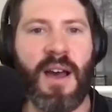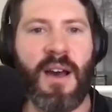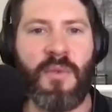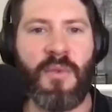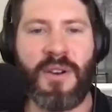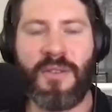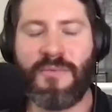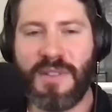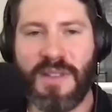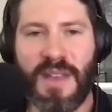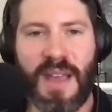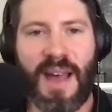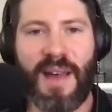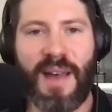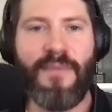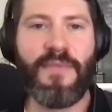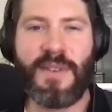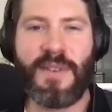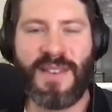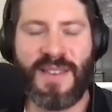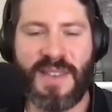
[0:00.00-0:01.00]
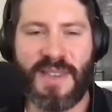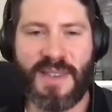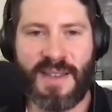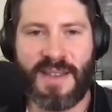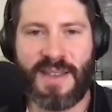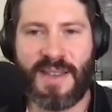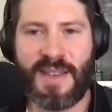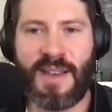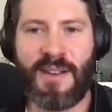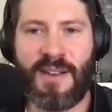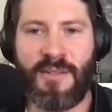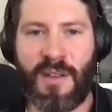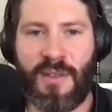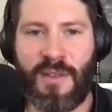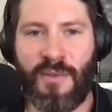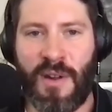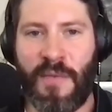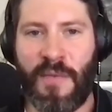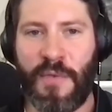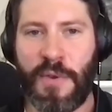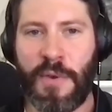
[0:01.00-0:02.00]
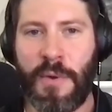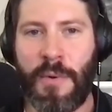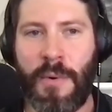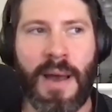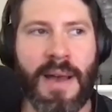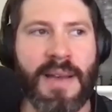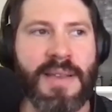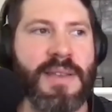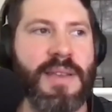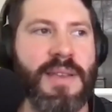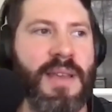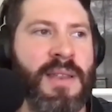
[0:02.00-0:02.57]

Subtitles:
We don't really have this necessarily throughout the US.